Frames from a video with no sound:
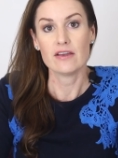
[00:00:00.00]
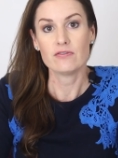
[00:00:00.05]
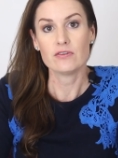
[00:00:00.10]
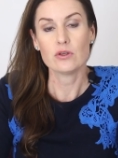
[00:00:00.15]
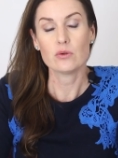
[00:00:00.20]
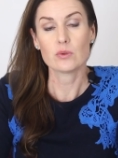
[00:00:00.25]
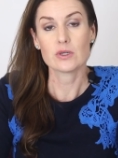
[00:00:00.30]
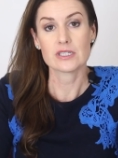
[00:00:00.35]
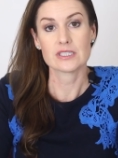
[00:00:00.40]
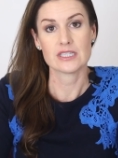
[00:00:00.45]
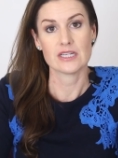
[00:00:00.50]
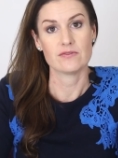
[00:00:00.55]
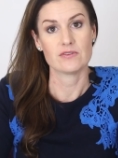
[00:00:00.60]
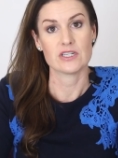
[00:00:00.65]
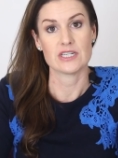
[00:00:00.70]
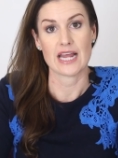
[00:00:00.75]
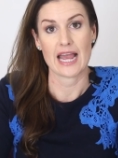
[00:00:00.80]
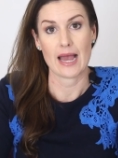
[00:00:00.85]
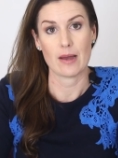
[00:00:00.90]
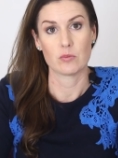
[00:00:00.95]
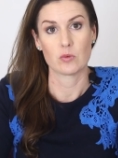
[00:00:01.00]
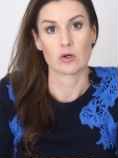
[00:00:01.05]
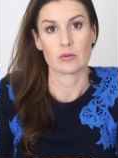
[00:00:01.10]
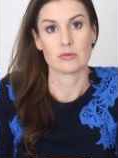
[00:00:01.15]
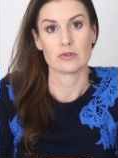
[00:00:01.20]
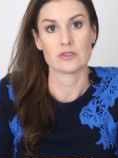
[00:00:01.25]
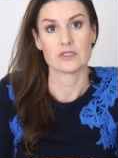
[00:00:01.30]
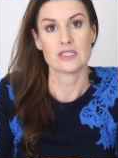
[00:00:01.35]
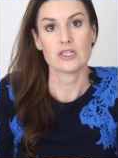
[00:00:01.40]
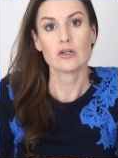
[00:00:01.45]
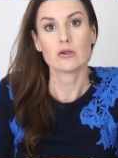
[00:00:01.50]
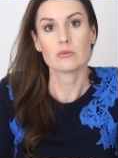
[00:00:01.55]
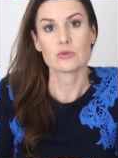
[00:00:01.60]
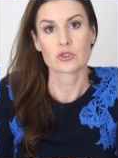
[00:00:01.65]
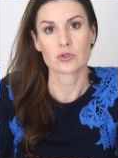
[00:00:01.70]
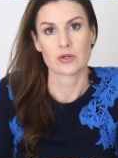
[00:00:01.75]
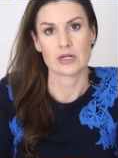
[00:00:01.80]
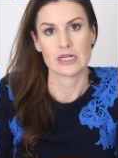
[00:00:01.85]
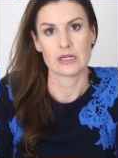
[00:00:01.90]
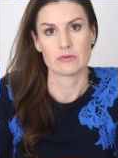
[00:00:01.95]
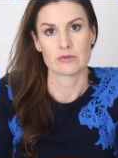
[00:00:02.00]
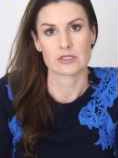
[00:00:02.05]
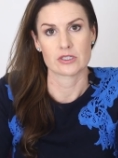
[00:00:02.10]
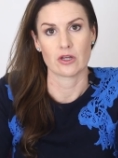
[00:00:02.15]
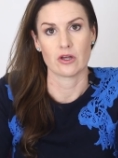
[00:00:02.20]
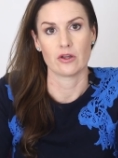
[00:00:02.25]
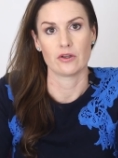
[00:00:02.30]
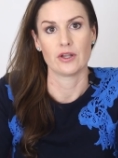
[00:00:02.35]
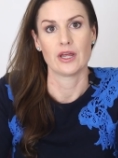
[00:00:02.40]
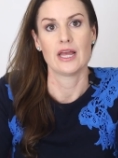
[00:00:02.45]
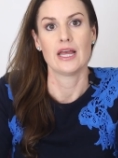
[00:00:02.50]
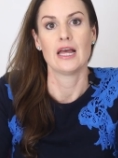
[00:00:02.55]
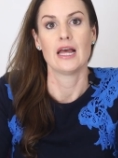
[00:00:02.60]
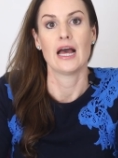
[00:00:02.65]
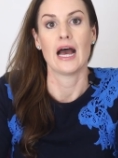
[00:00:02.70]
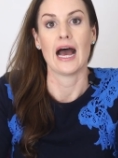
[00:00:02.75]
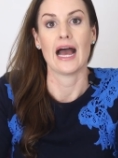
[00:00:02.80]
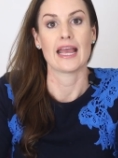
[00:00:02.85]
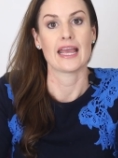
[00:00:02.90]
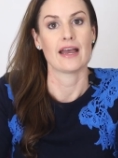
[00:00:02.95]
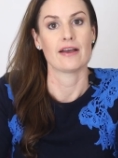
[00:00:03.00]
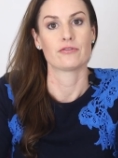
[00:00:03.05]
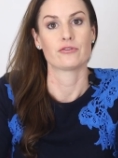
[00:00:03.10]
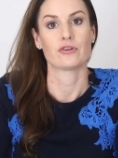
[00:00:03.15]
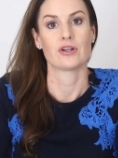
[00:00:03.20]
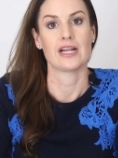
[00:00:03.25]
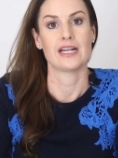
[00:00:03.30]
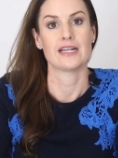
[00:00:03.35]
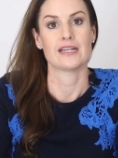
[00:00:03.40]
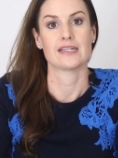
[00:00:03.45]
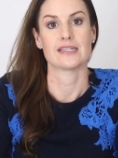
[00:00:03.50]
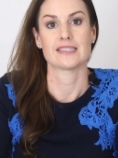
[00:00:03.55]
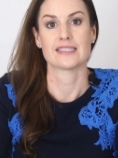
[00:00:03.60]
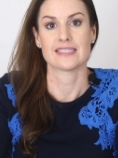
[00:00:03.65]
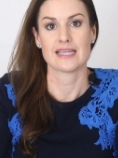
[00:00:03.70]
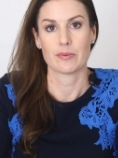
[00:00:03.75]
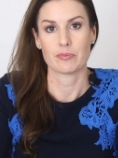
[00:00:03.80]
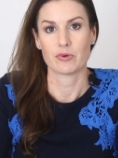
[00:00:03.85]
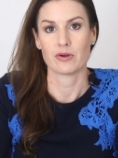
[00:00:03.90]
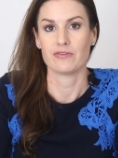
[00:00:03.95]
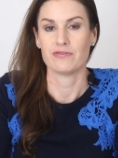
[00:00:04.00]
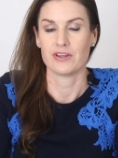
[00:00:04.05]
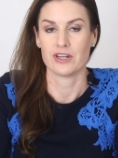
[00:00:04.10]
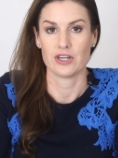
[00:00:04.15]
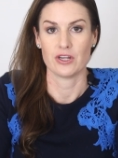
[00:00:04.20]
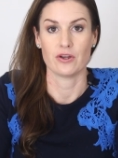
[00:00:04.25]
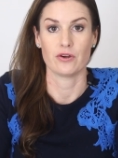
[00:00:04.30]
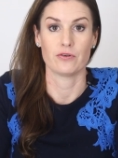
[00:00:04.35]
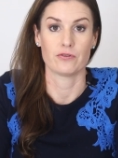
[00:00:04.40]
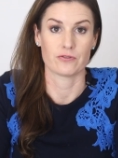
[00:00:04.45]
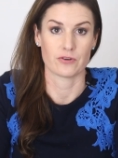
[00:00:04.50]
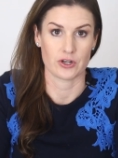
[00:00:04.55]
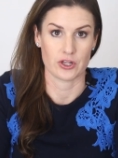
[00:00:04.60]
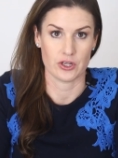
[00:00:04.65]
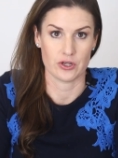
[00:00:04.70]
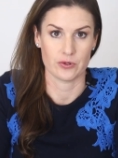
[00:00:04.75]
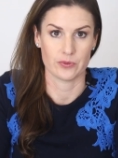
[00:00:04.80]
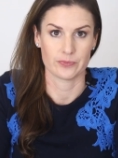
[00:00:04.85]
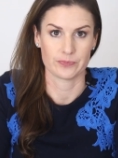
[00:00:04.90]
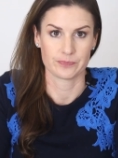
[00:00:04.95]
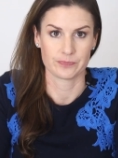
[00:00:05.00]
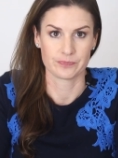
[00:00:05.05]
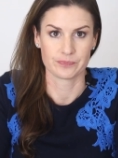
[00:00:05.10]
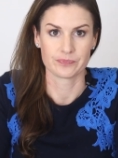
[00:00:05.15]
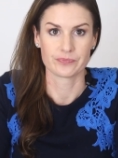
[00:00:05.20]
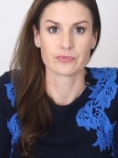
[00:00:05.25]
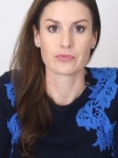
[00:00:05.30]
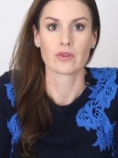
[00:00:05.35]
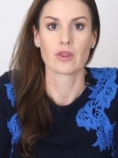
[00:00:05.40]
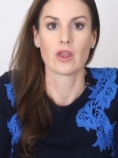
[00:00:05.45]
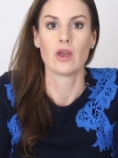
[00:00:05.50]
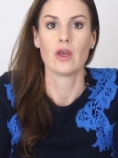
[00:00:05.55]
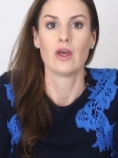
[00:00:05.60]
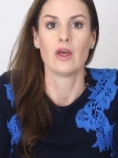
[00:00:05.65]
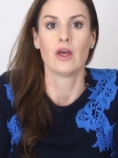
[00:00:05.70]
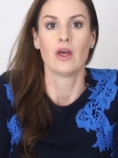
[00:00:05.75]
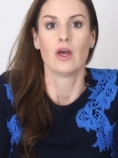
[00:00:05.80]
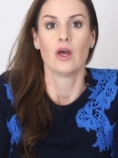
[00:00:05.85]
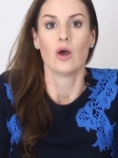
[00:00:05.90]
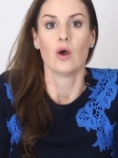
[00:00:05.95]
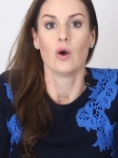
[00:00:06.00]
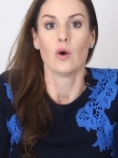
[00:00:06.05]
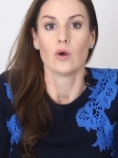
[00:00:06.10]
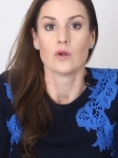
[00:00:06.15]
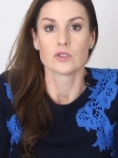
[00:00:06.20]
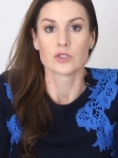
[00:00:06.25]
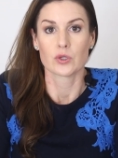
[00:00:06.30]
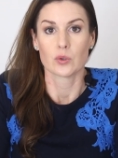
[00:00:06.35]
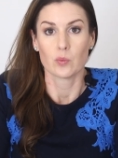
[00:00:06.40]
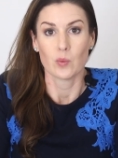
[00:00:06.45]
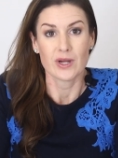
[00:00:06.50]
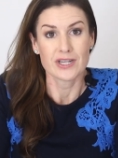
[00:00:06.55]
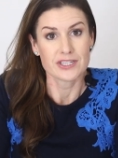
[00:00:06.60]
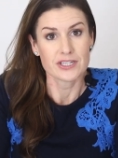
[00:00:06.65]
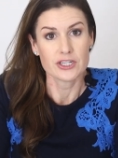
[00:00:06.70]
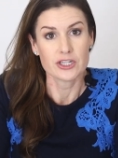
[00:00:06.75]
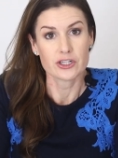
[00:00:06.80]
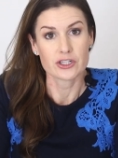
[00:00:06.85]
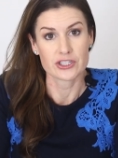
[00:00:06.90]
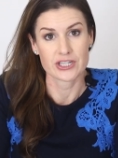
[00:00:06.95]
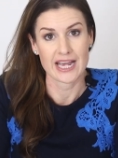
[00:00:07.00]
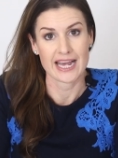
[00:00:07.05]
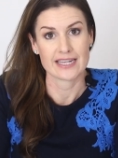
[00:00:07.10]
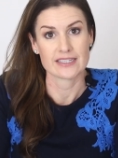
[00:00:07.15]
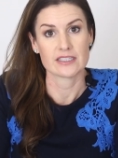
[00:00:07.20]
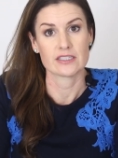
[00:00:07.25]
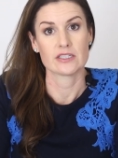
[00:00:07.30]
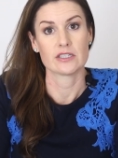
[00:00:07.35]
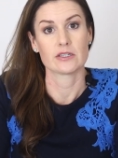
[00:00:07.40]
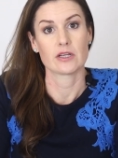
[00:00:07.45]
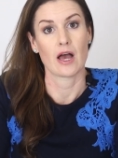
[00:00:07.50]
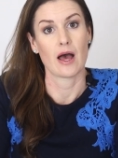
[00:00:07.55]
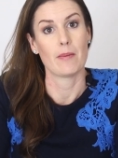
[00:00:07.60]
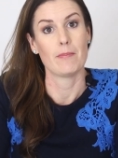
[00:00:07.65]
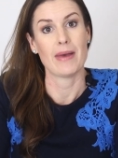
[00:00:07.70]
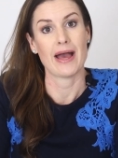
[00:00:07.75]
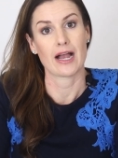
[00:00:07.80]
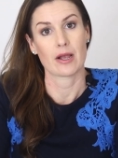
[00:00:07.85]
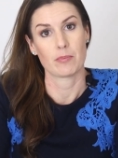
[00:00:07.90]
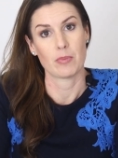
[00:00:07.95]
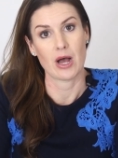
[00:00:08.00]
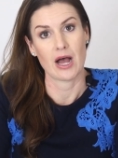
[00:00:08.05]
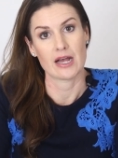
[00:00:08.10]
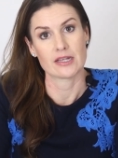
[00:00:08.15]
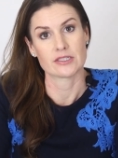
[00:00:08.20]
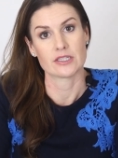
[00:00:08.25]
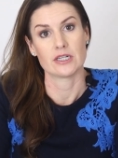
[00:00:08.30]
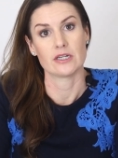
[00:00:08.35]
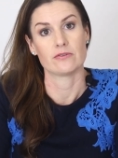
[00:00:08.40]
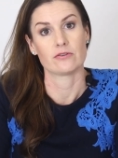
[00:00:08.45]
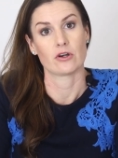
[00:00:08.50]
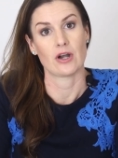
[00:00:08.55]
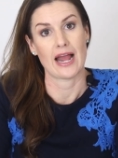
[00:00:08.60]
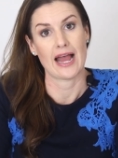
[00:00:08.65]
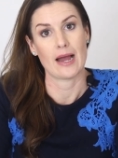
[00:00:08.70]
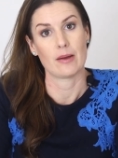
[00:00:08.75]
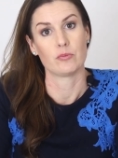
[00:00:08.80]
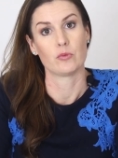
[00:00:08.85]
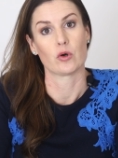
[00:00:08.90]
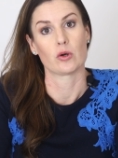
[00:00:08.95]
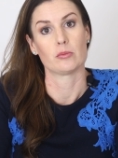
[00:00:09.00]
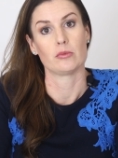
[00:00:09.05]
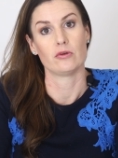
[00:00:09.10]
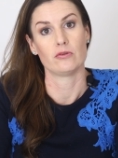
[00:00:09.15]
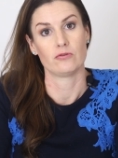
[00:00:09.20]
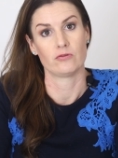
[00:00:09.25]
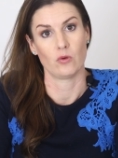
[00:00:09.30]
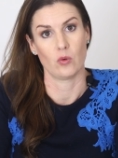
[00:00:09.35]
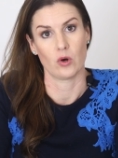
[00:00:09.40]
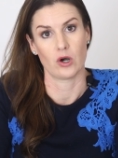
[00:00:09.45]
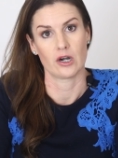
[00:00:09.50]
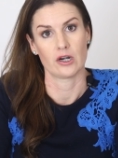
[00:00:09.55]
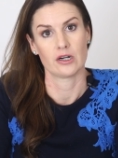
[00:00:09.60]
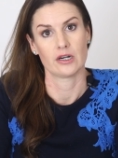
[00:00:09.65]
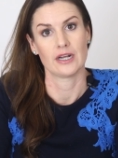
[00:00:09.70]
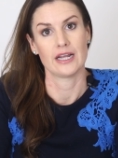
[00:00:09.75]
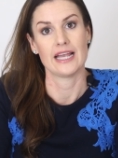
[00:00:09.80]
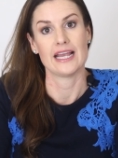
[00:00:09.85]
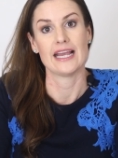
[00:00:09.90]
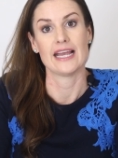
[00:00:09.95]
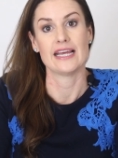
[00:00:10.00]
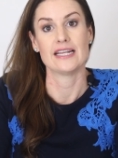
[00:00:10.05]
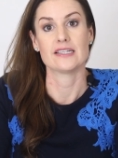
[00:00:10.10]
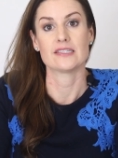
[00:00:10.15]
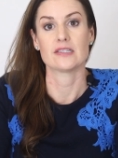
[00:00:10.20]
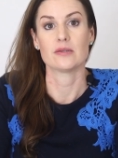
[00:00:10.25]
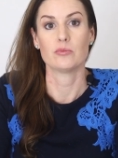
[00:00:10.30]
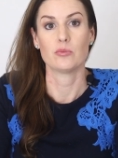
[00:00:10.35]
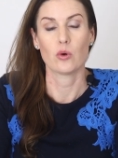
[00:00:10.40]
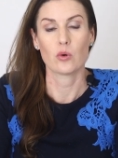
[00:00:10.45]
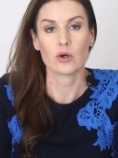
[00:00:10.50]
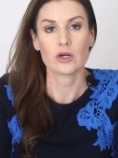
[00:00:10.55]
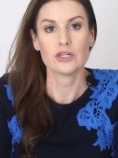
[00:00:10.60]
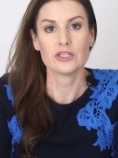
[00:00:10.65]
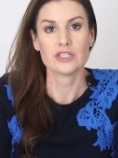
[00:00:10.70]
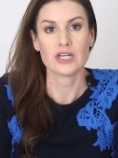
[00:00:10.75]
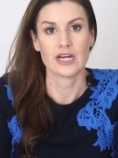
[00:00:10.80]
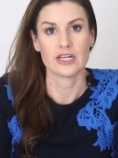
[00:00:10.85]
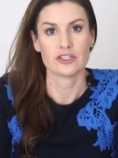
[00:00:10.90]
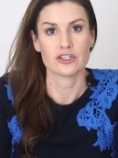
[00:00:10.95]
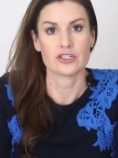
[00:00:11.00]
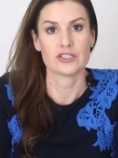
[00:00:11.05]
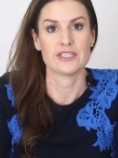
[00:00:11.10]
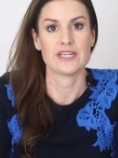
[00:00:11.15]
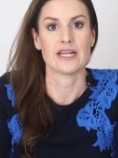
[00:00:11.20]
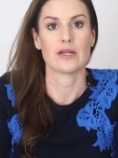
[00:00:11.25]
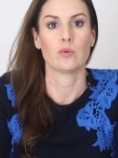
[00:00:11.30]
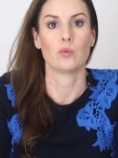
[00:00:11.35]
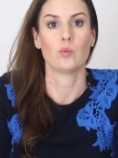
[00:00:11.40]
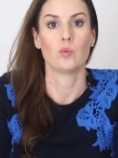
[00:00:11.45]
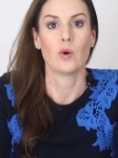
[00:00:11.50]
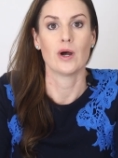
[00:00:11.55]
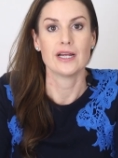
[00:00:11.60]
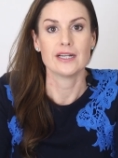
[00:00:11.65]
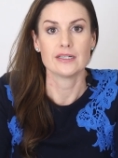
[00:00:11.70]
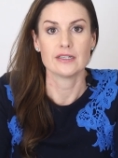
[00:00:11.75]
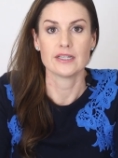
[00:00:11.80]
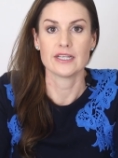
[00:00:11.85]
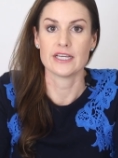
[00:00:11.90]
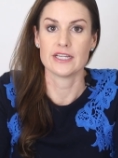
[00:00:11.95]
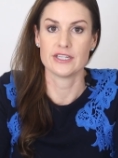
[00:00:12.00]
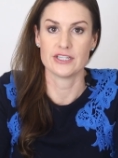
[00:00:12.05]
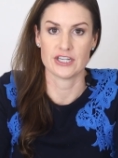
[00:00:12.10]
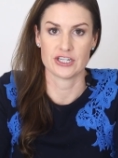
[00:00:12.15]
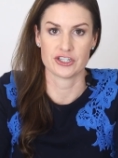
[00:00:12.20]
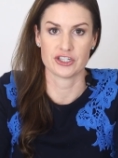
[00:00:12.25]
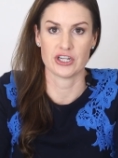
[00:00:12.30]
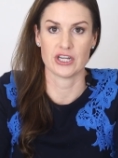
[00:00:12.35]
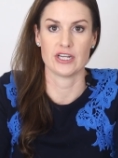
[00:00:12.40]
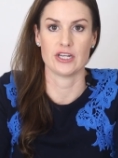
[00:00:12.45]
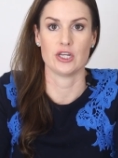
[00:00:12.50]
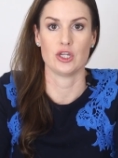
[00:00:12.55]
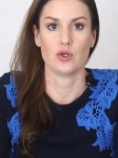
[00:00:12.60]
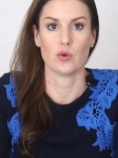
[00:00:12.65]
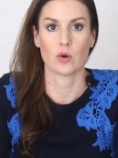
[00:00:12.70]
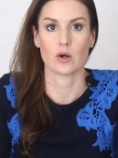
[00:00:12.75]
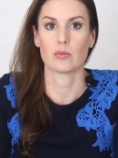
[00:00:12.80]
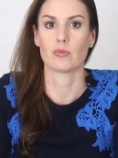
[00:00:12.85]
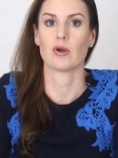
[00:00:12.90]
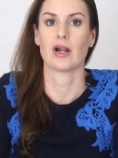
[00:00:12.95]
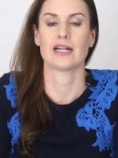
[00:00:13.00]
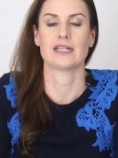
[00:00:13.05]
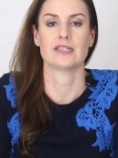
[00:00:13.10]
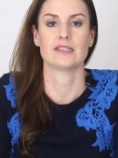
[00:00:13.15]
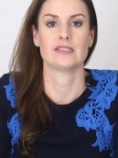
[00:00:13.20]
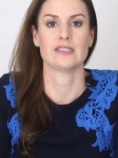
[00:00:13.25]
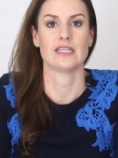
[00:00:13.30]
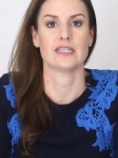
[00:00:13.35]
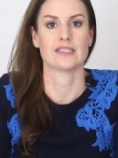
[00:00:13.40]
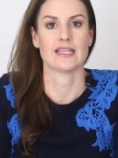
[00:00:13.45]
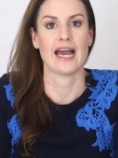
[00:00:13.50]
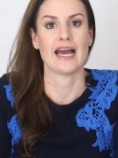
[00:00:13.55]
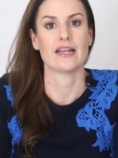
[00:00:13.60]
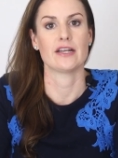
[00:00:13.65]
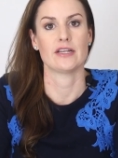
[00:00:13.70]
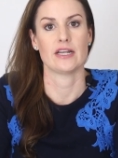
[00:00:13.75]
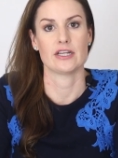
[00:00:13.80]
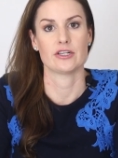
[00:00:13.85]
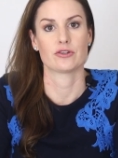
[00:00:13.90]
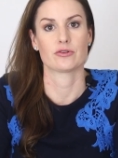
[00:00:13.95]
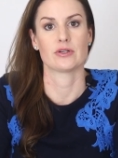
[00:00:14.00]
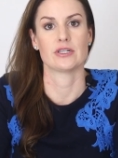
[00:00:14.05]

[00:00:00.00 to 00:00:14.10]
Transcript: If you received an abnormal serum screening result, I have created a separate video for you. So what do your tests come back positive or abnormal for? It is important to understand what condition your pregnancy is at an